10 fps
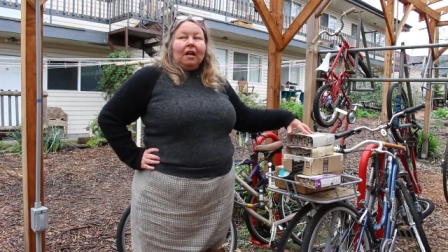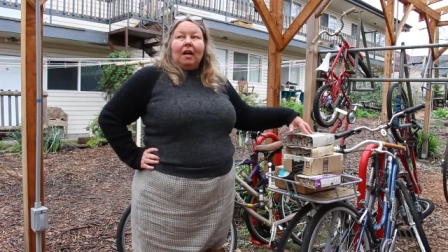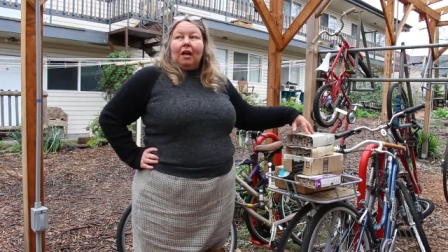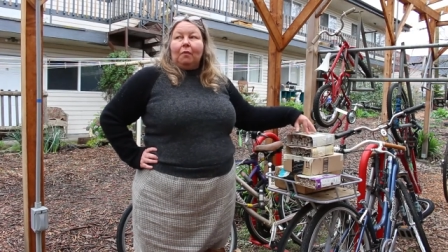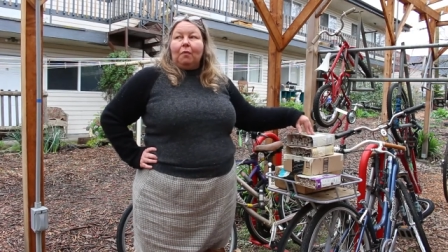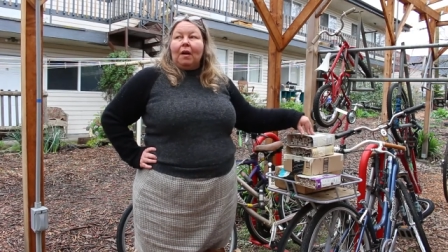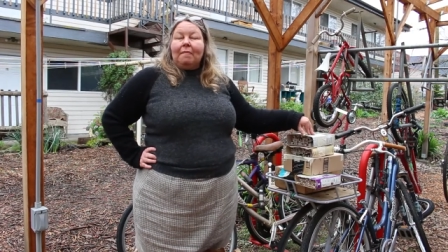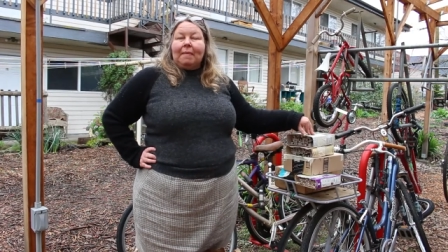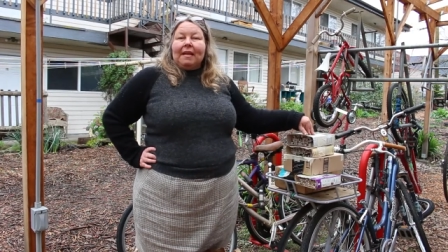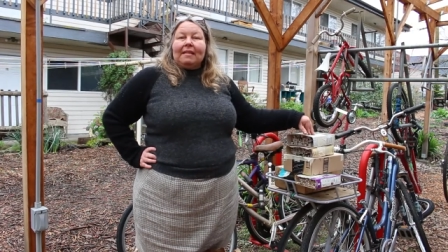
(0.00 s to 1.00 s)
Uh,
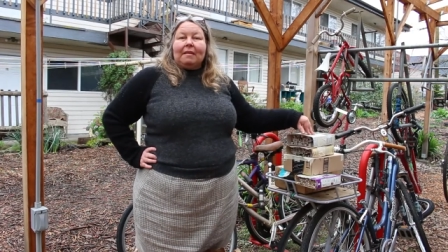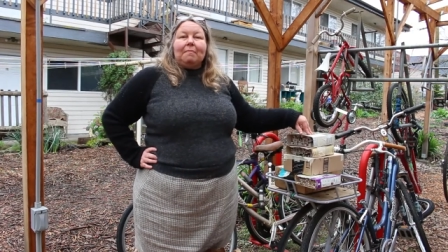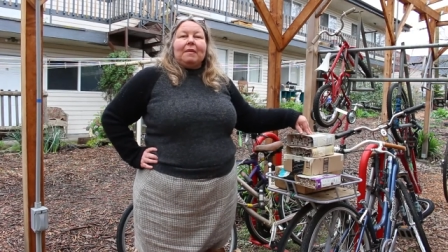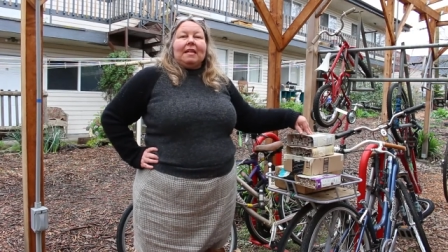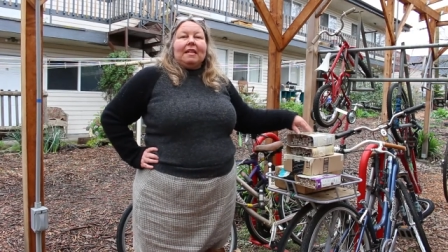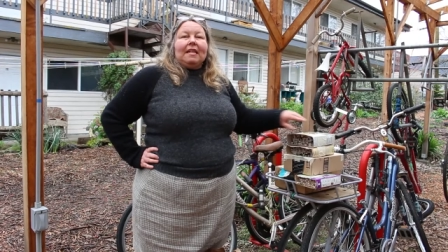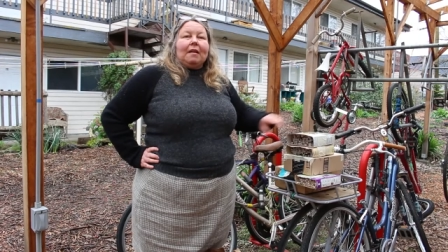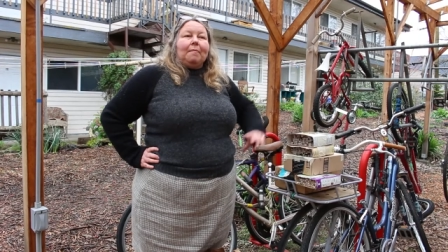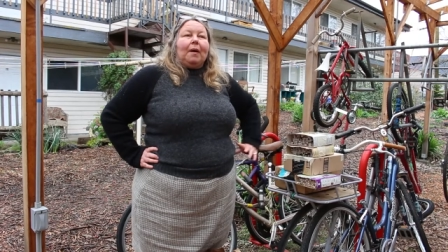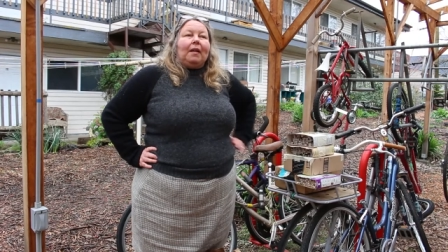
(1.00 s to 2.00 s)
one mason bee
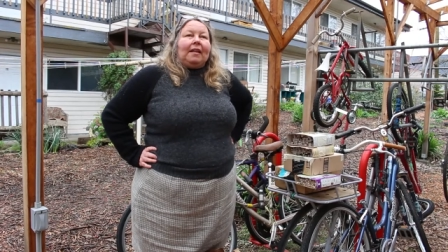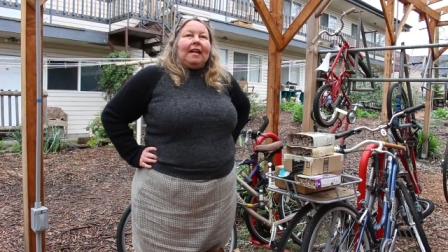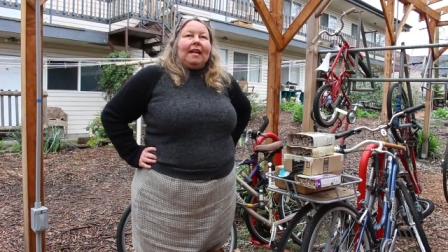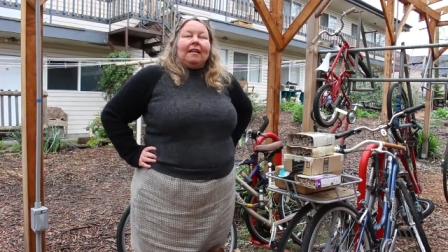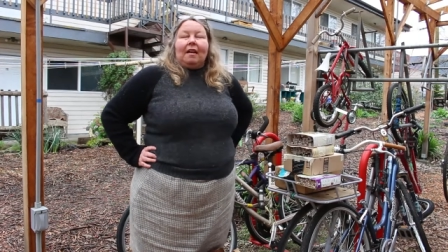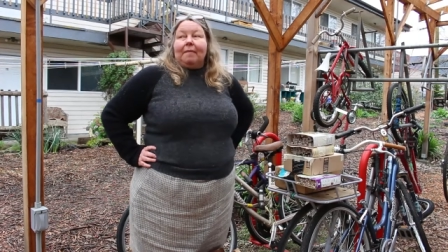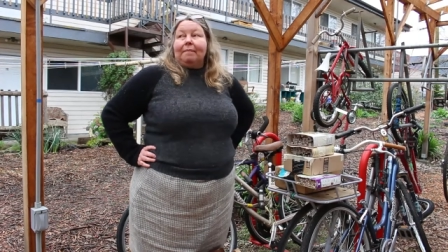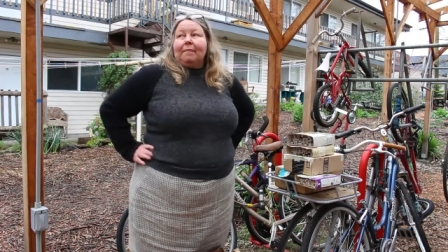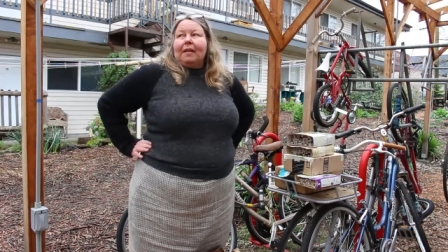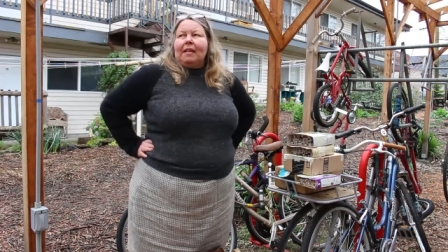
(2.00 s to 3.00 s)
can pollinate, um,
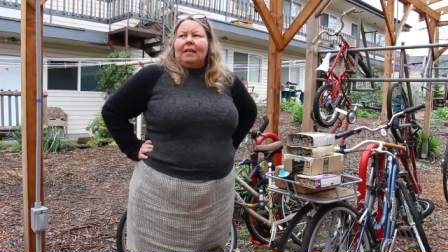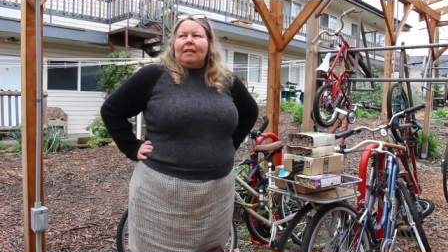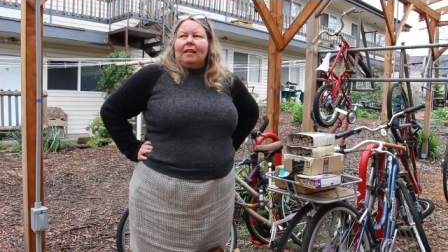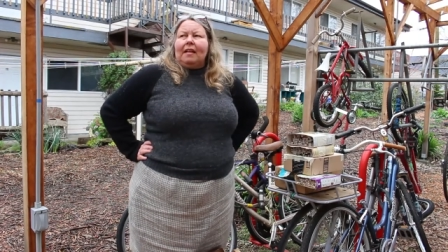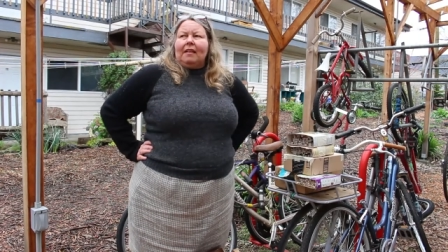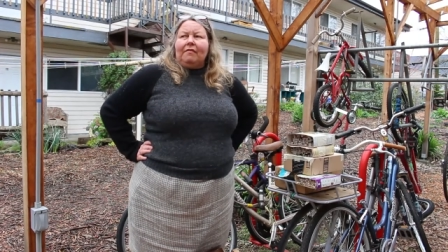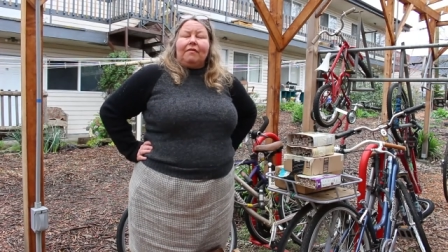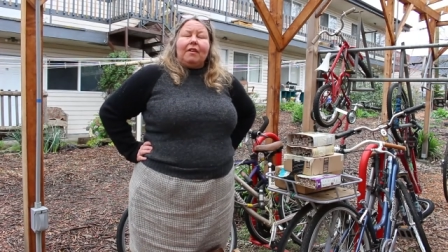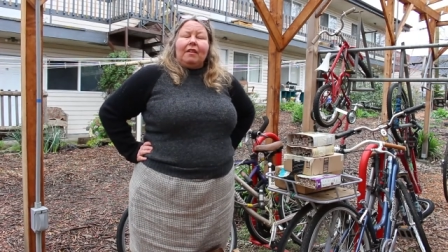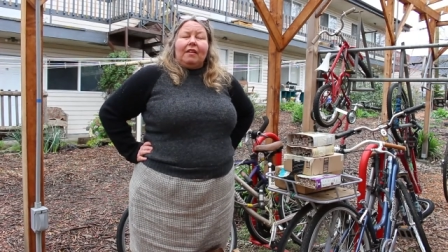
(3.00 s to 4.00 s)
uh,
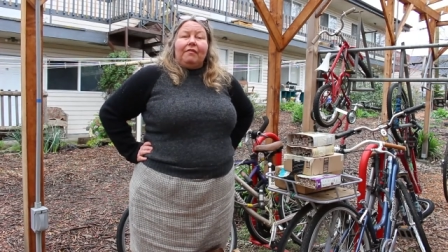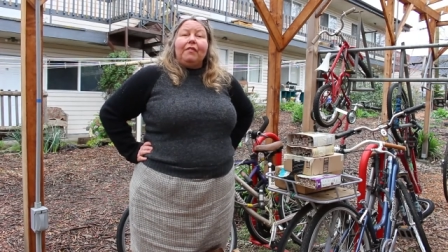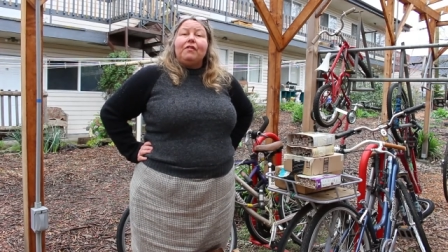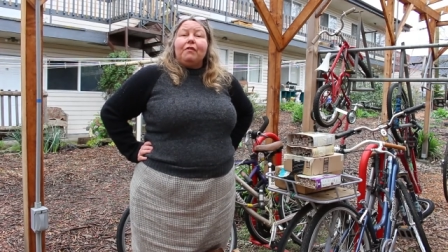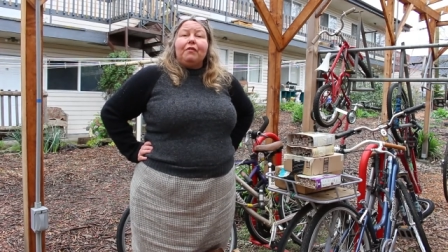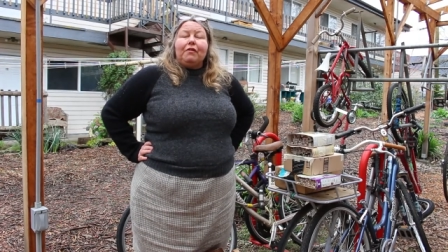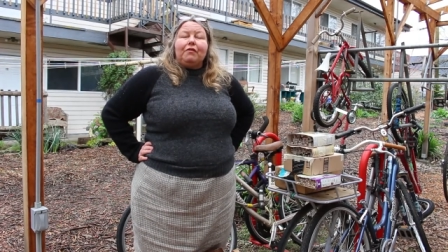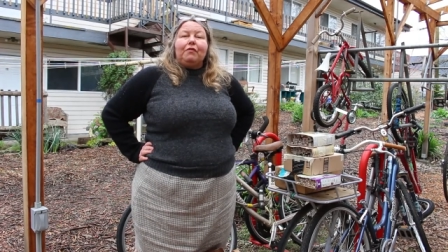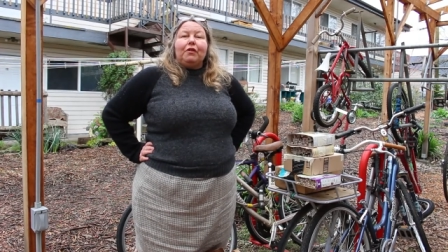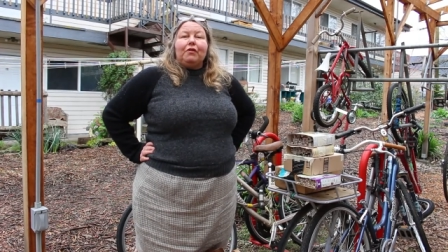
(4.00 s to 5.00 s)
a uh, 15 foot
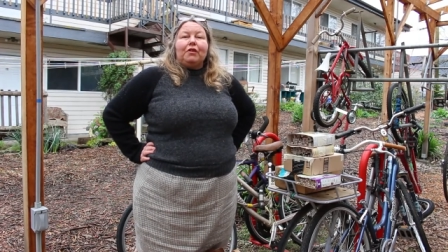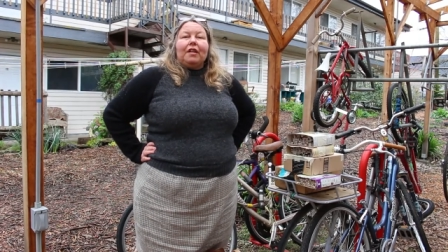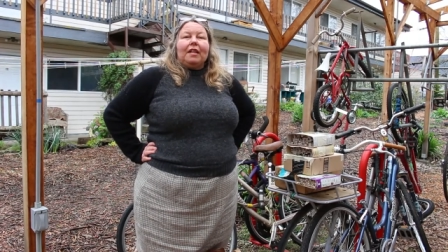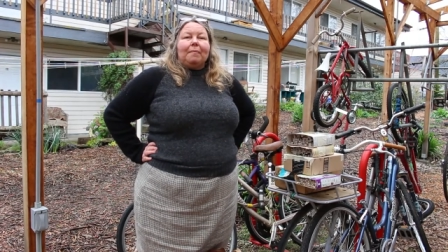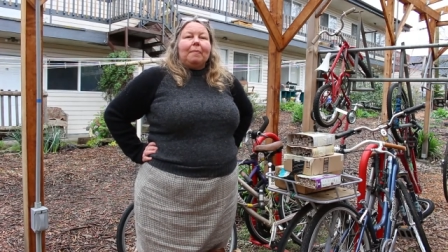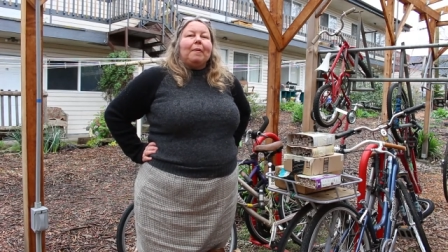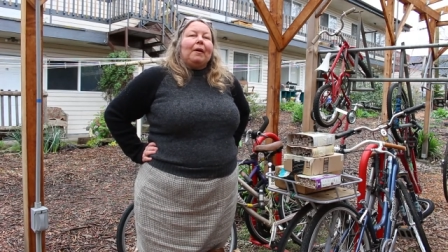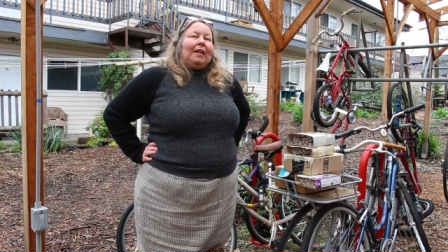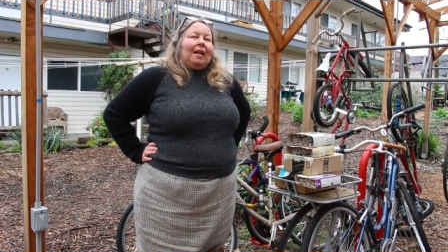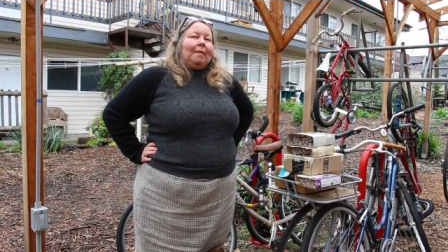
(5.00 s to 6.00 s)
fruit tree can be
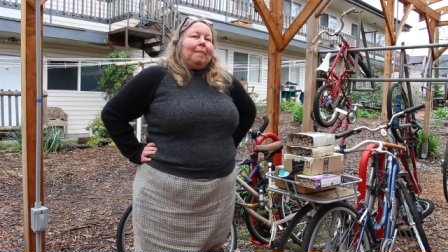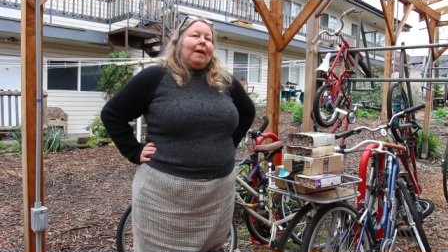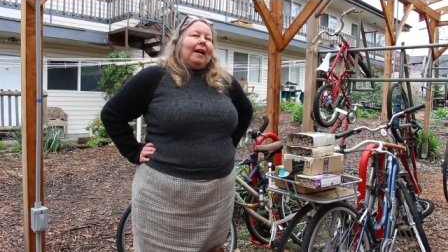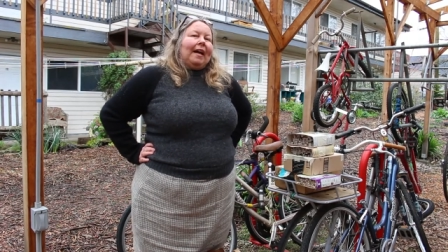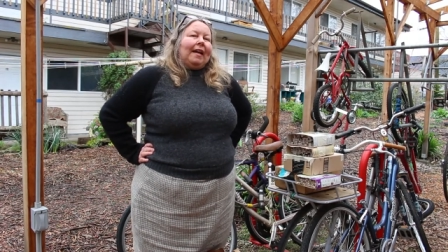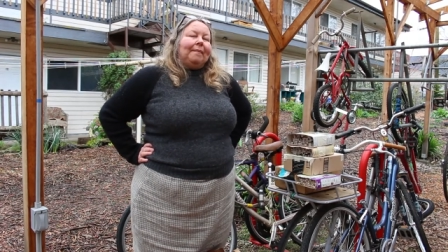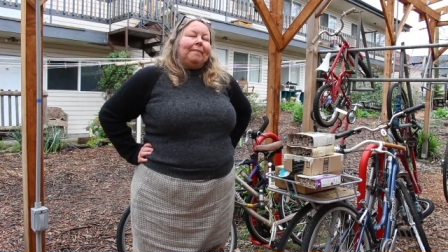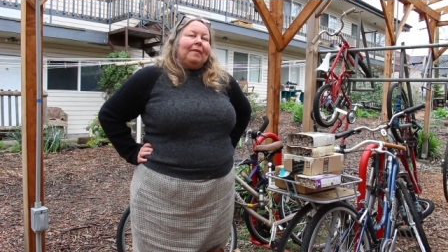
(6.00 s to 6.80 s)
pollinated by